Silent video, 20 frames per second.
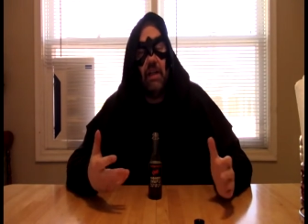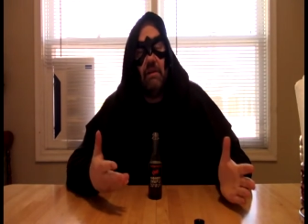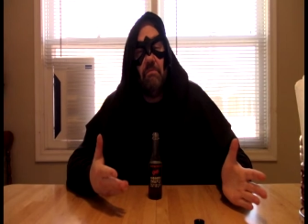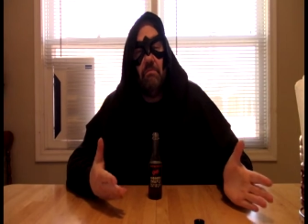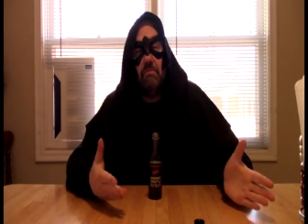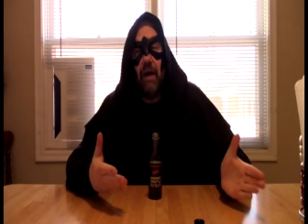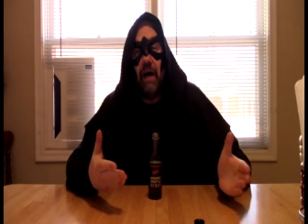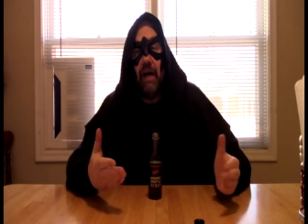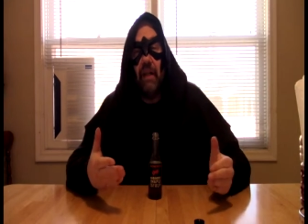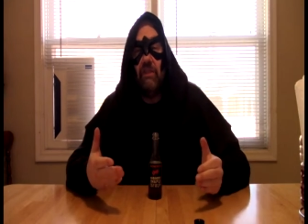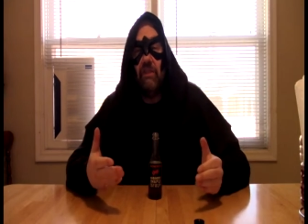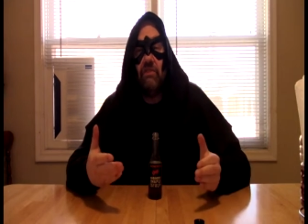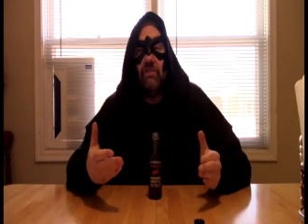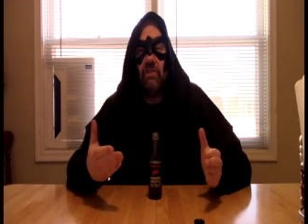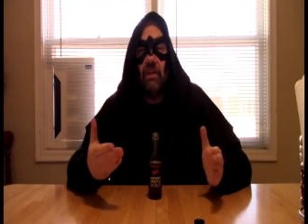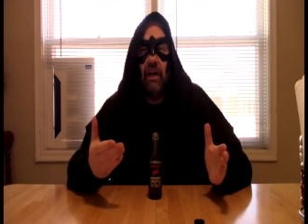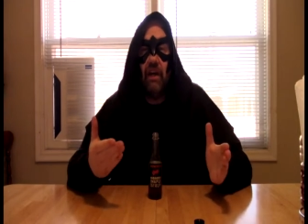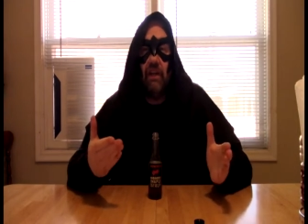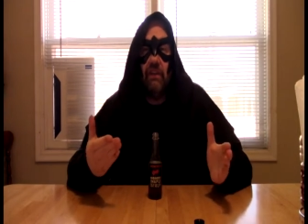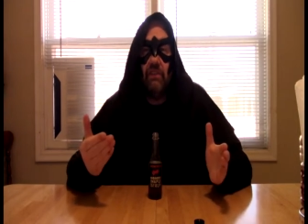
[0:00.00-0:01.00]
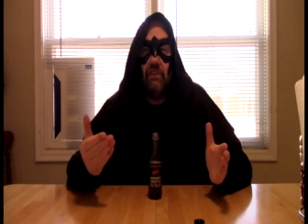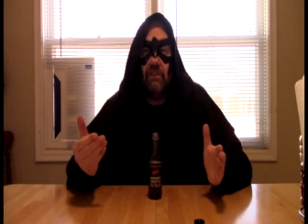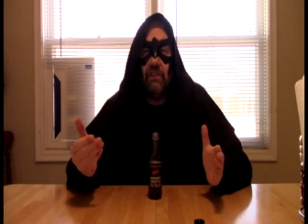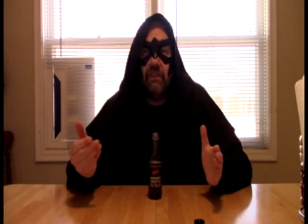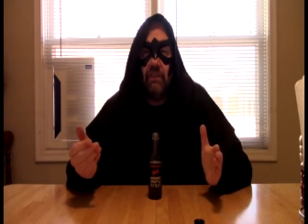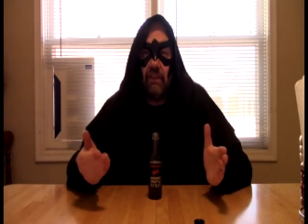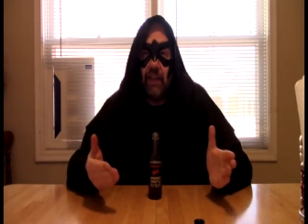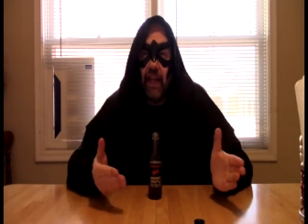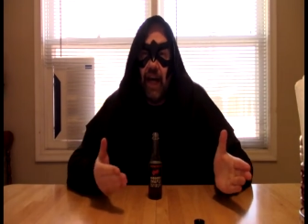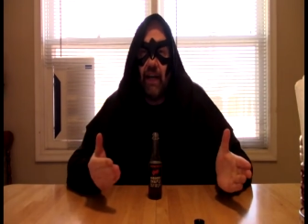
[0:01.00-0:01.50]
by themselves,
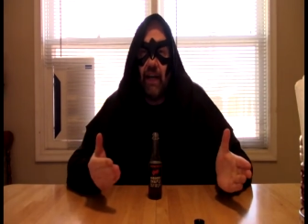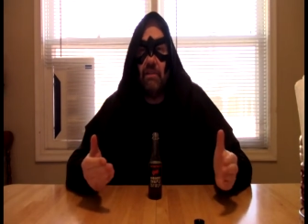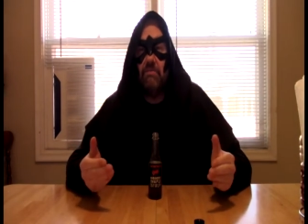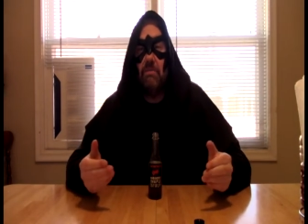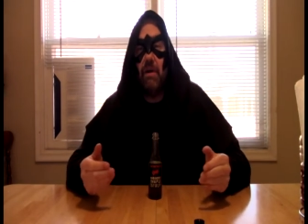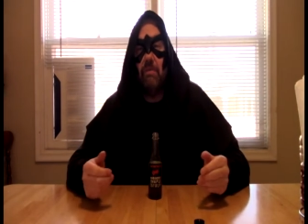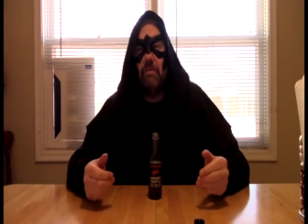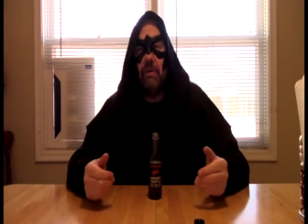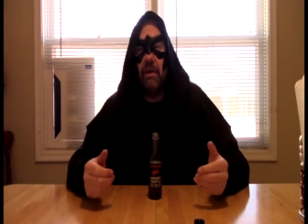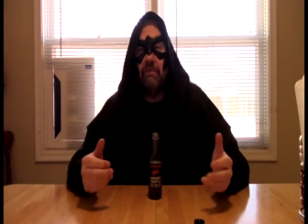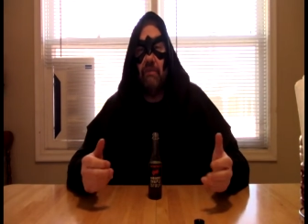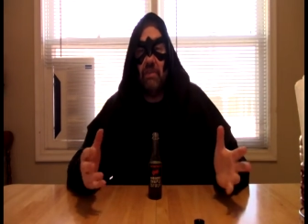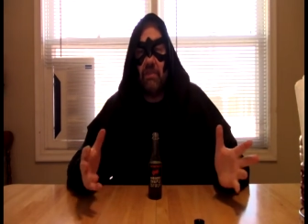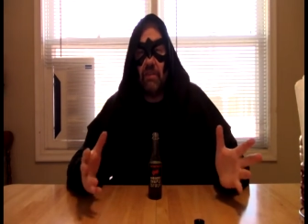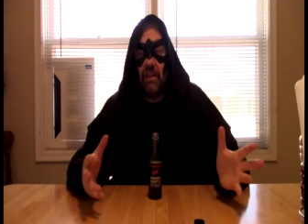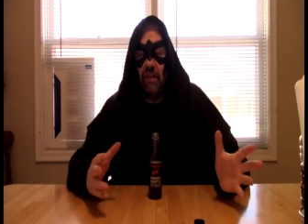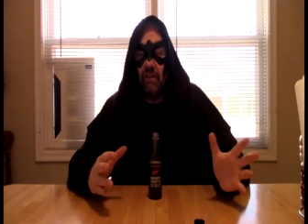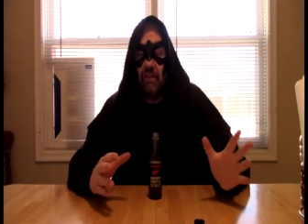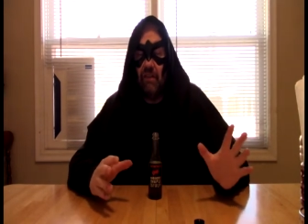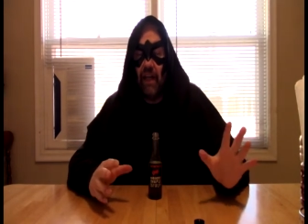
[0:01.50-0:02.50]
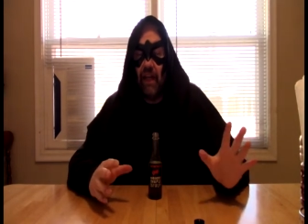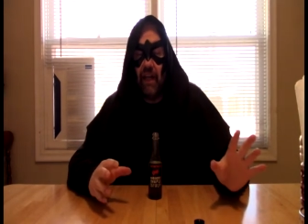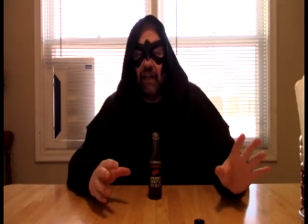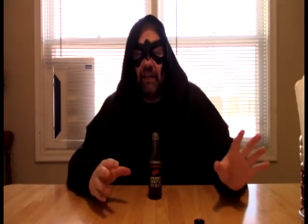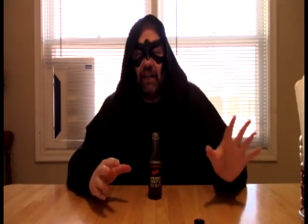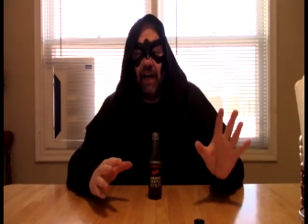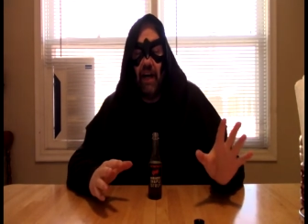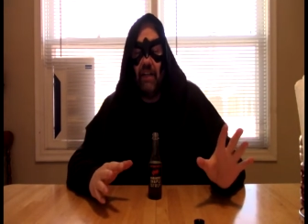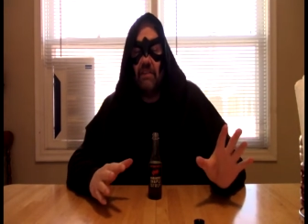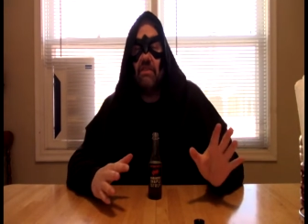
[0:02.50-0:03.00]
that is my preference. I don't like
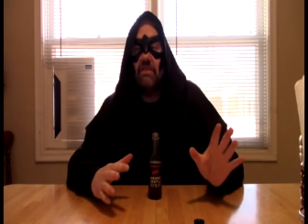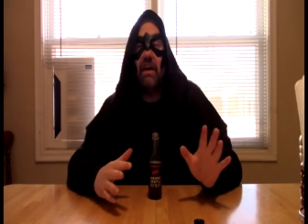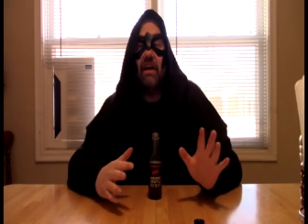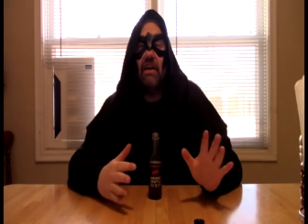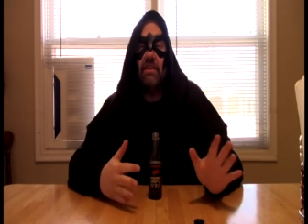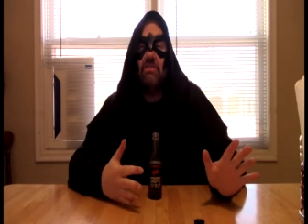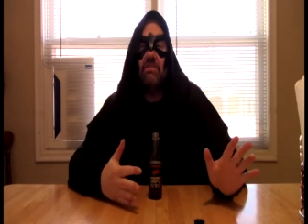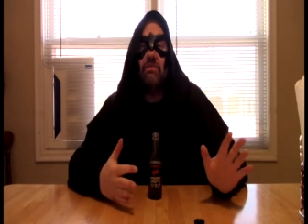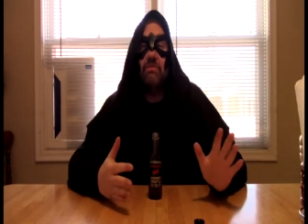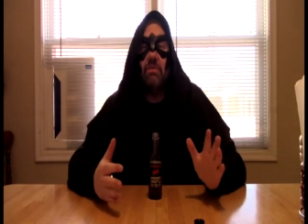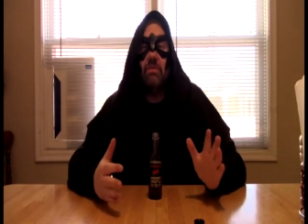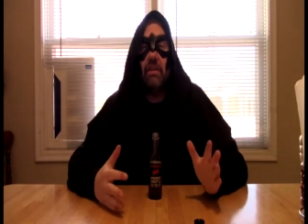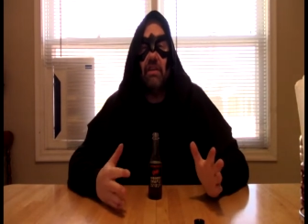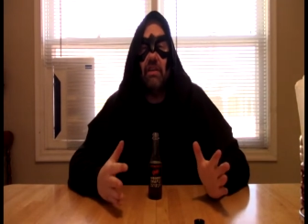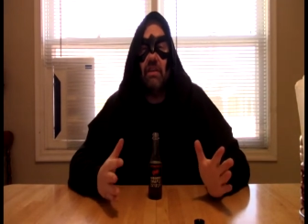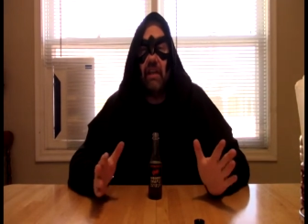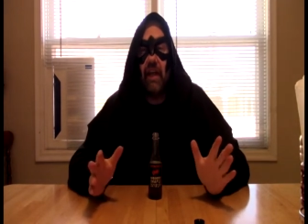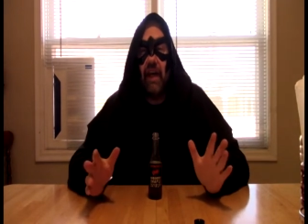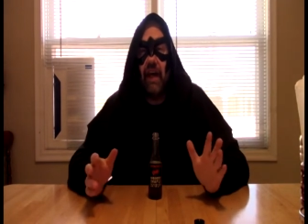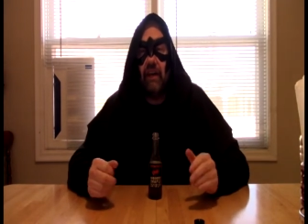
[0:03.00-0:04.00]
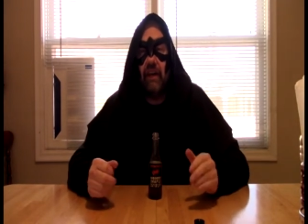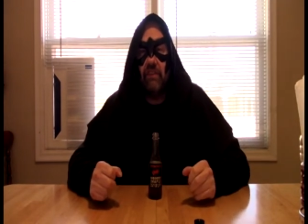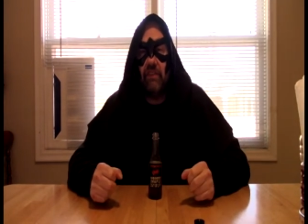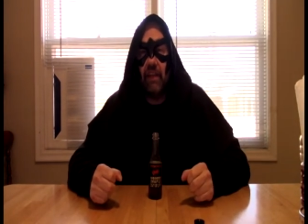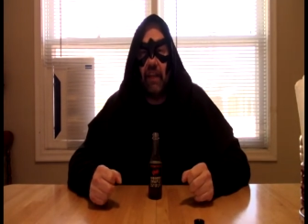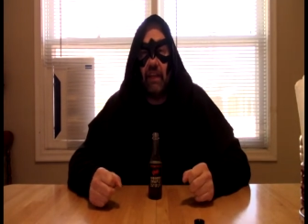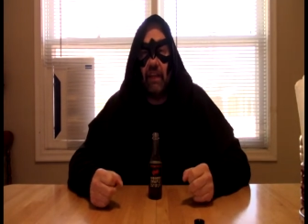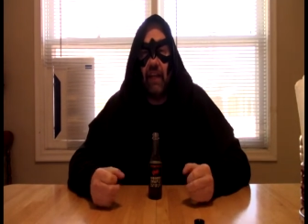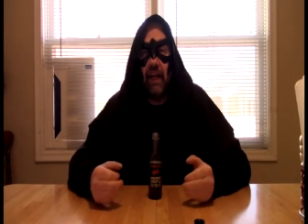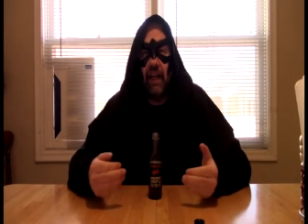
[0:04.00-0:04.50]
hot sauce with eggs
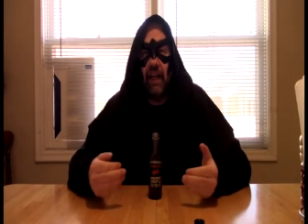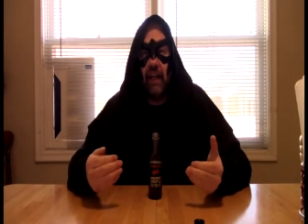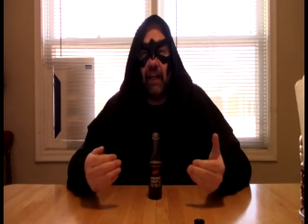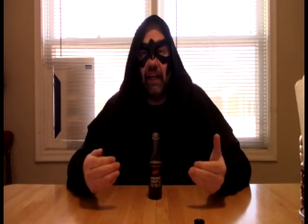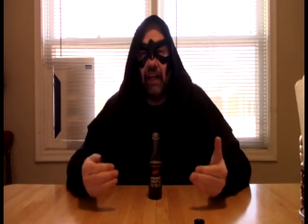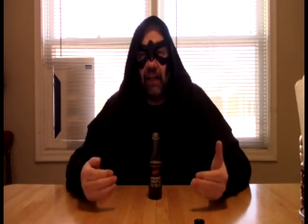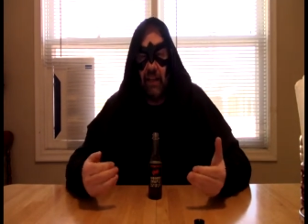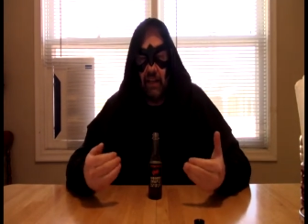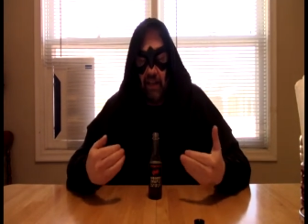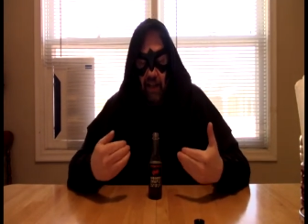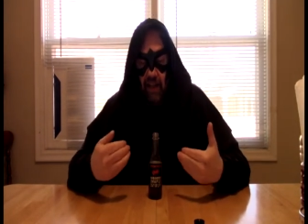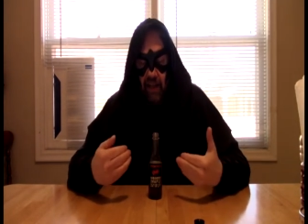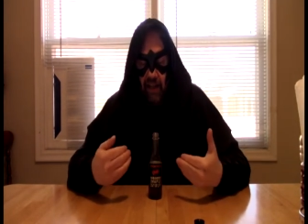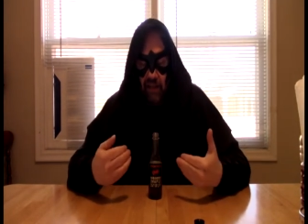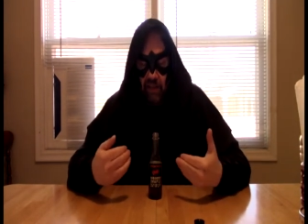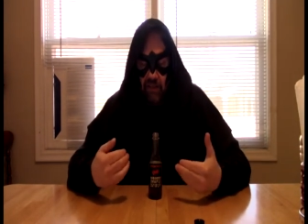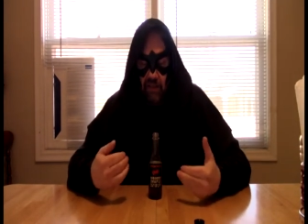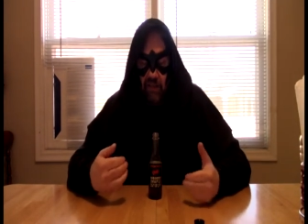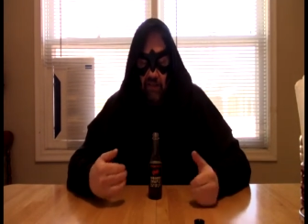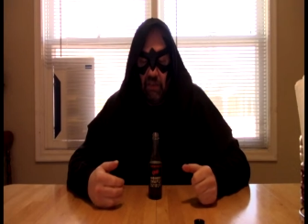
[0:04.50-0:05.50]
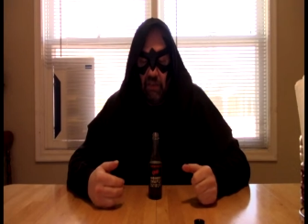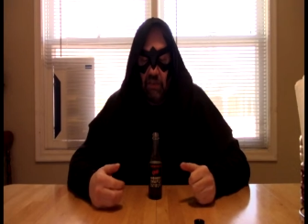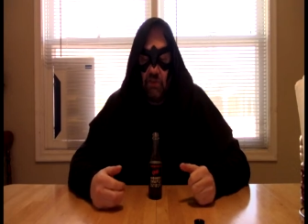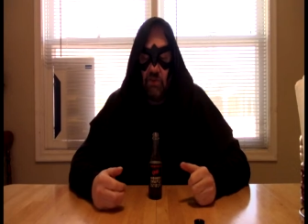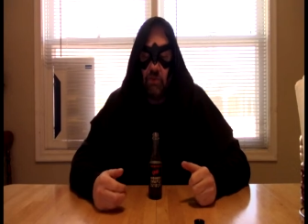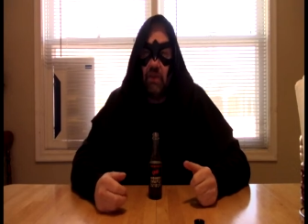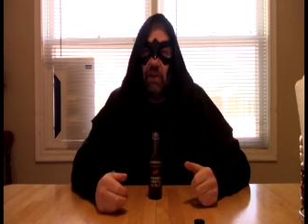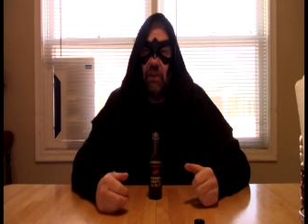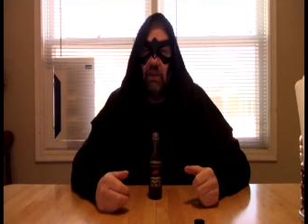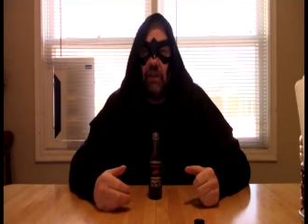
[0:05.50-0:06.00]
like that. I like something
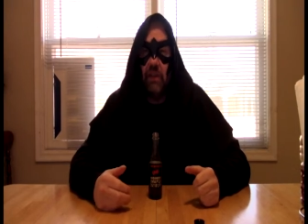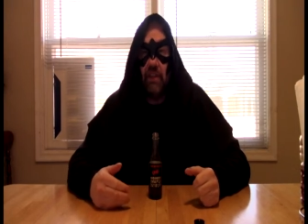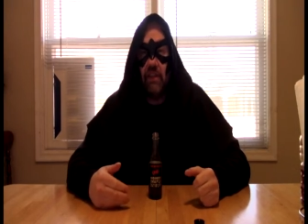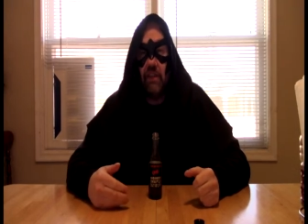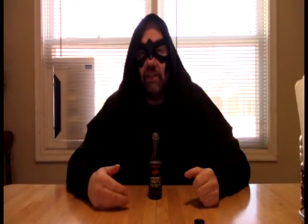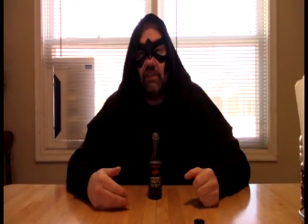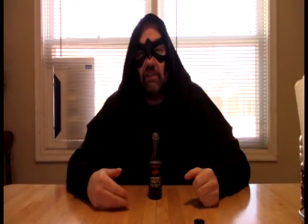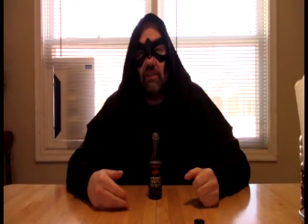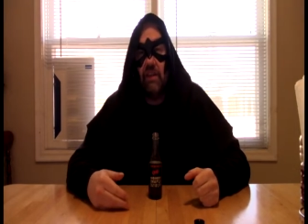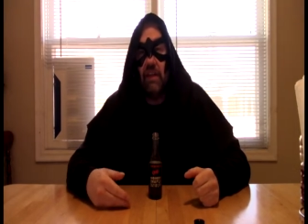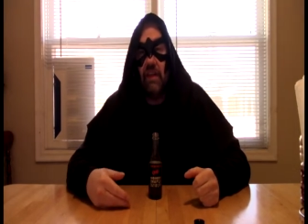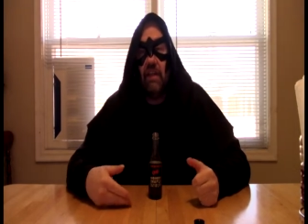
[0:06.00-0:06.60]
sweeter like this.